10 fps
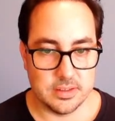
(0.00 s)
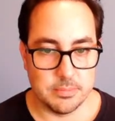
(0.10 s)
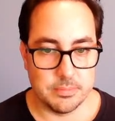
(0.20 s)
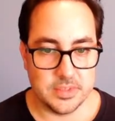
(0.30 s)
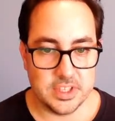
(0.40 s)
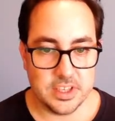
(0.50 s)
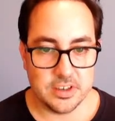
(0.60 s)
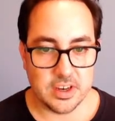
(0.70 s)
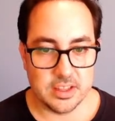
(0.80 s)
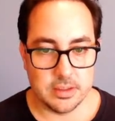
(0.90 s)

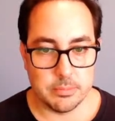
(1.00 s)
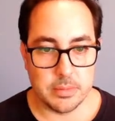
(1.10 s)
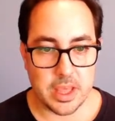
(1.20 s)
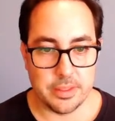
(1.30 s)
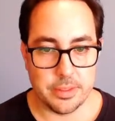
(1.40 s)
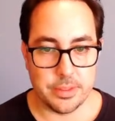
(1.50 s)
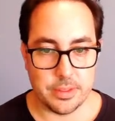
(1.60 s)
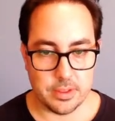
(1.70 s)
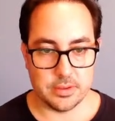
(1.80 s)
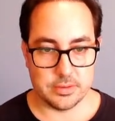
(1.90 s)
year and the month.
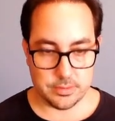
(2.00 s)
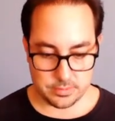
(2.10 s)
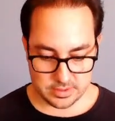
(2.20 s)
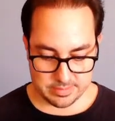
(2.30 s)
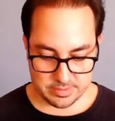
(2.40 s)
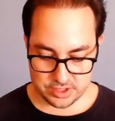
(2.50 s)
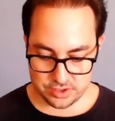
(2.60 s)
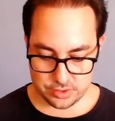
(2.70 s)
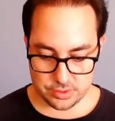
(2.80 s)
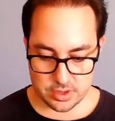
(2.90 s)
So let me
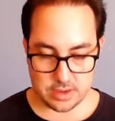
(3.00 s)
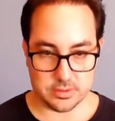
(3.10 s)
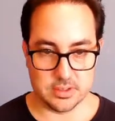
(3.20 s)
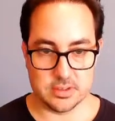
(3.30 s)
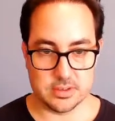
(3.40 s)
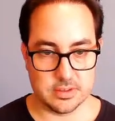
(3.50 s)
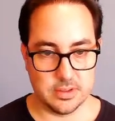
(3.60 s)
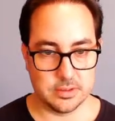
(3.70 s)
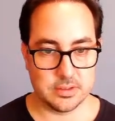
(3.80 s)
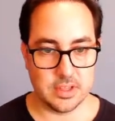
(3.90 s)
show you how this
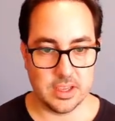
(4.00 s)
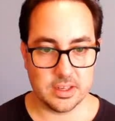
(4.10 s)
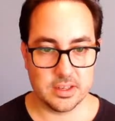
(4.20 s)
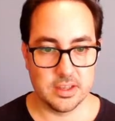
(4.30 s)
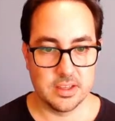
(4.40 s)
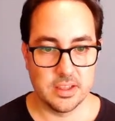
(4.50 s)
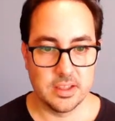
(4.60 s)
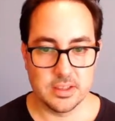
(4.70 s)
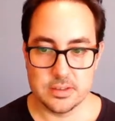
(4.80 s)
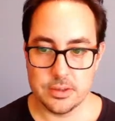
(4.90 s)
looks like.
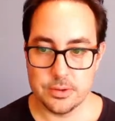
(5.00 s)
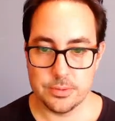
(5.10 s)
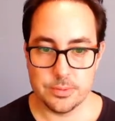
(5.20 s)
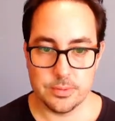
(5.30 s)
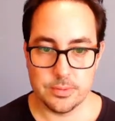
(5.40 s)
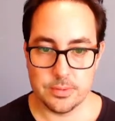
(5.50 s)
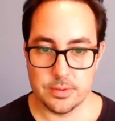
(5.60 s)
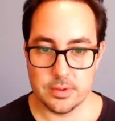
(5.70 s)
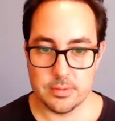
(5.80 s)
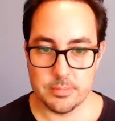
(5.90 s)
So
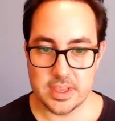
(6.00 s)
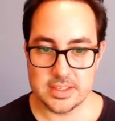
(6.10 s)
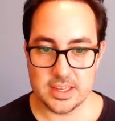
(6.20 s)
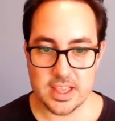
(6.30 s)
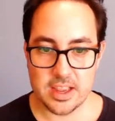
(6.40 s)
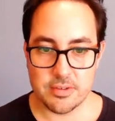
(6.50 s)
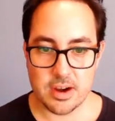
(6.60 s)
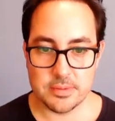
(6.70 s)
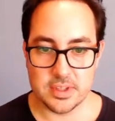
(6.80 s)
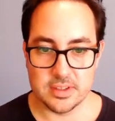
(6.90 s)
basically I
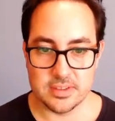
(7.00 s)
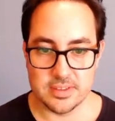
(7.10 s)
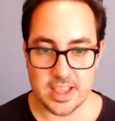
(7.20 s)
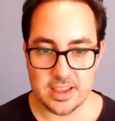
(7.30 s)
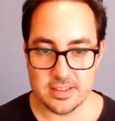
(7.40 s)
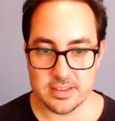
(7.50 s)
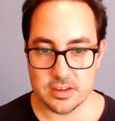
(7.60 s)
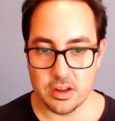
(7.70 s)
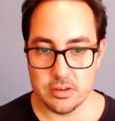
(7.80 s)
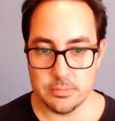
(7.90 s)
grab the date
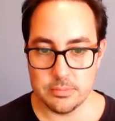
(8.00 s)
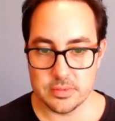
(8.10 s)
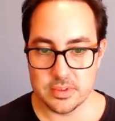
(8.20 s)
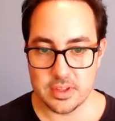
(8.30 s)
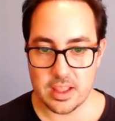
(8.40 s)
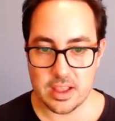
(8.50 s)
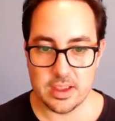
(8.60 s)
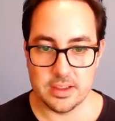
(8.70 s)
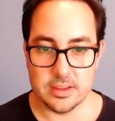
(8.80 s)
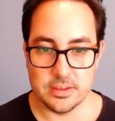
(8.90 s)
column,
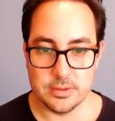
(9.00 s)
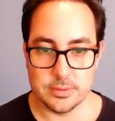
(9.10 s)
I use